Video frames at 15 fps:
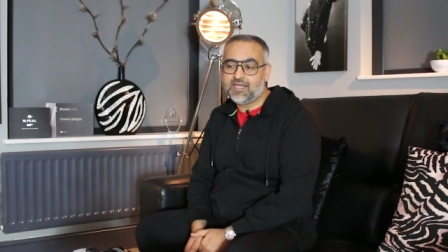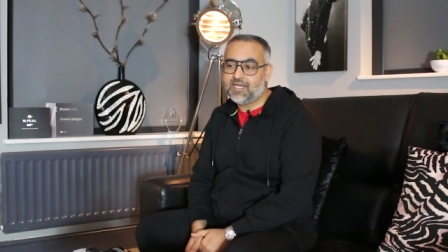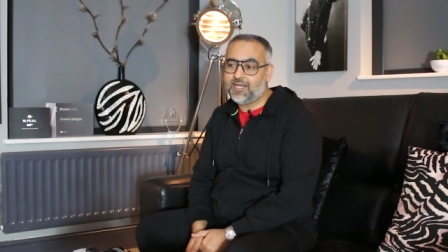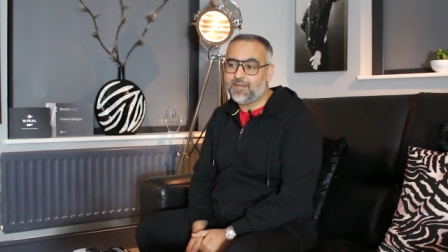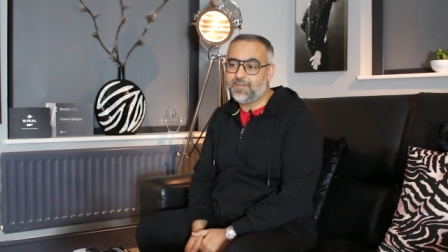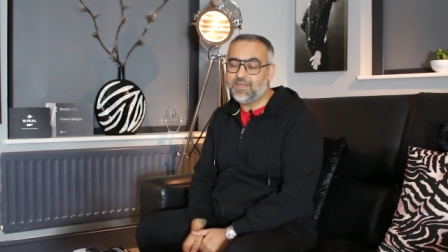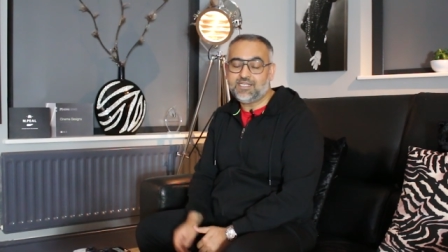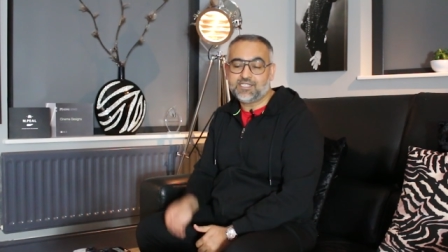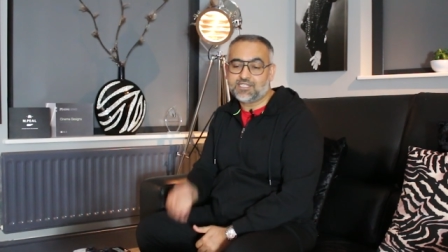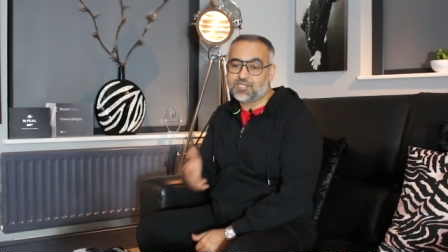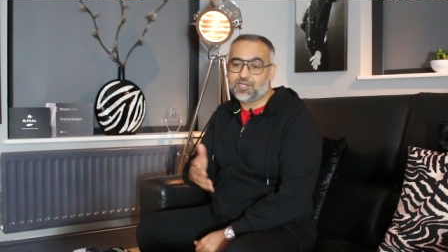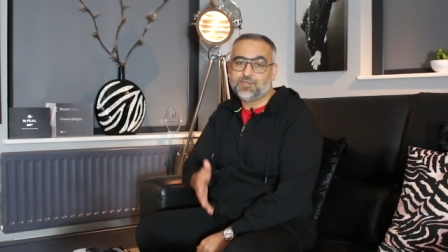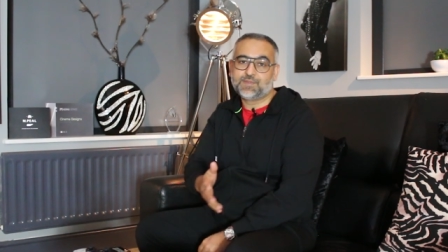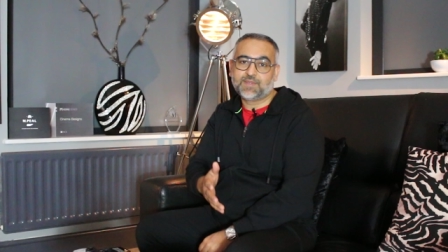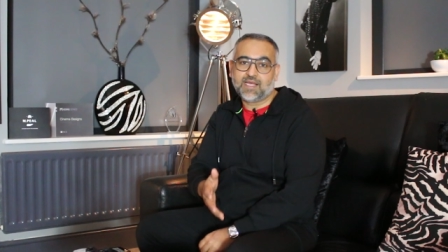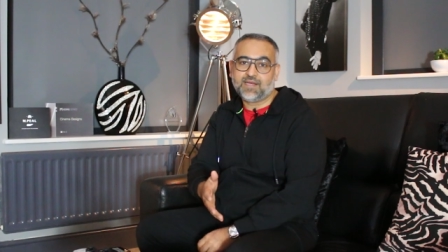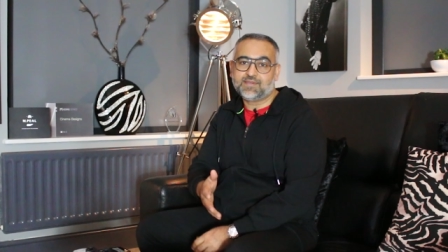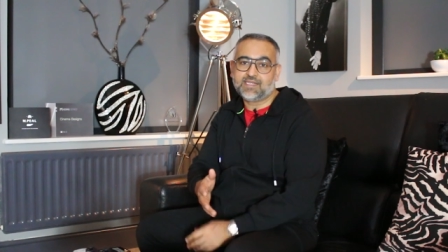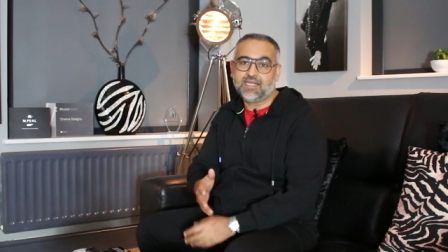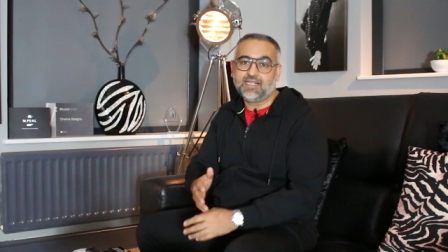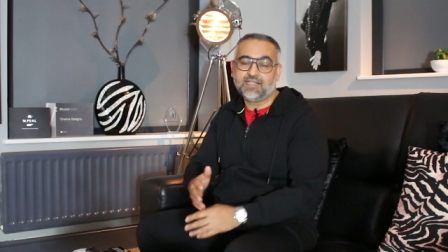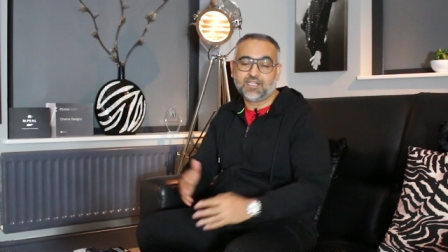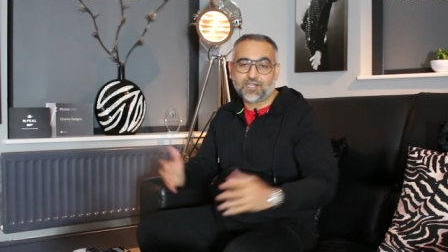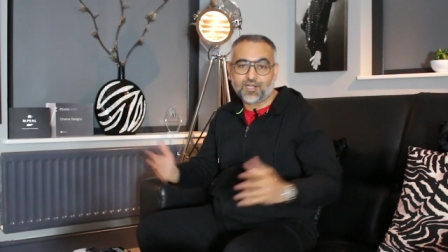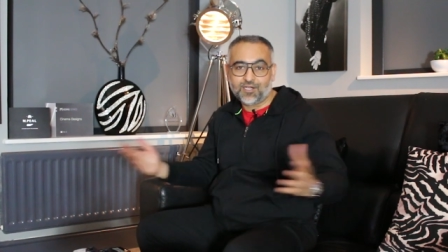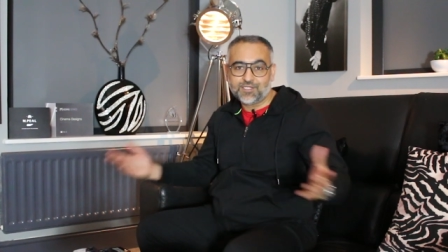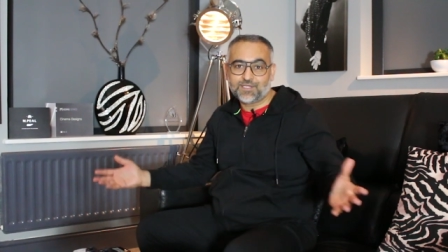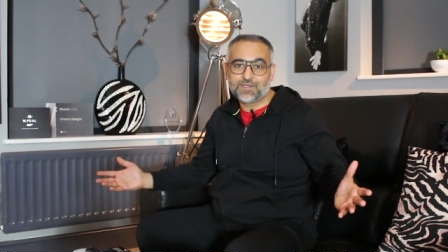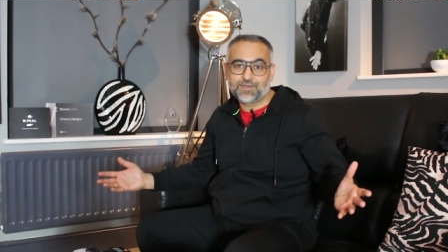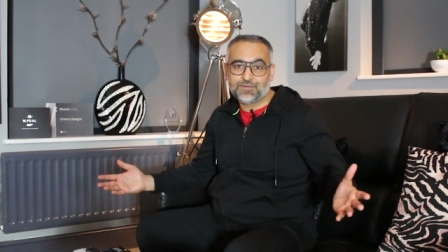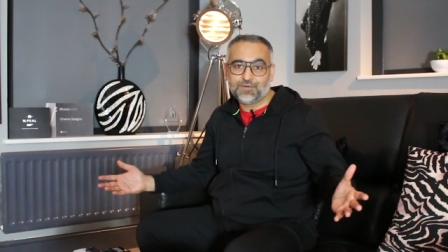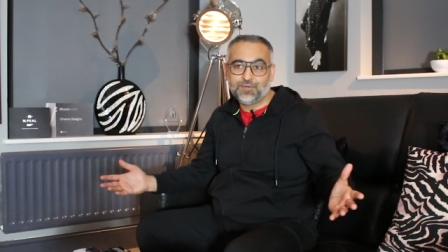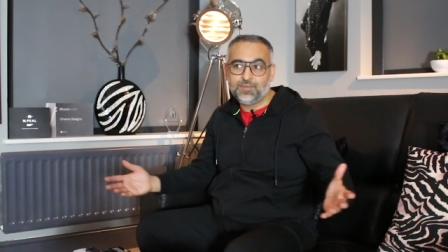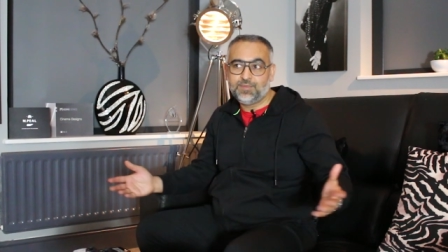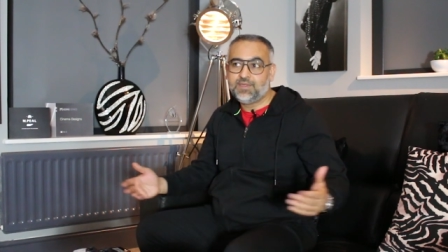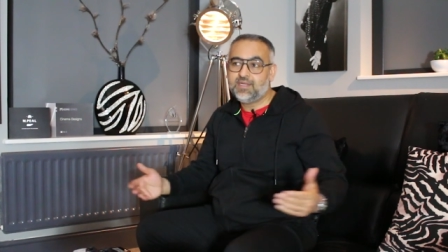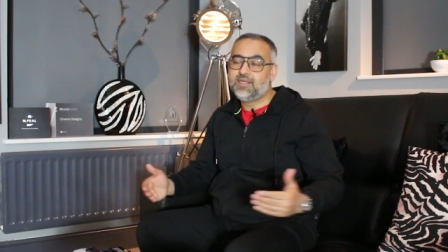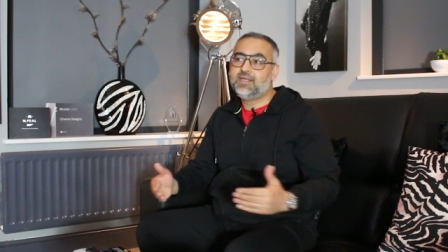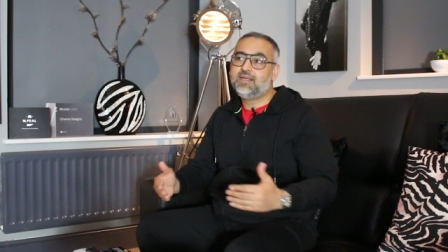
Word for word: Um, it just goes without saying, the larger the room,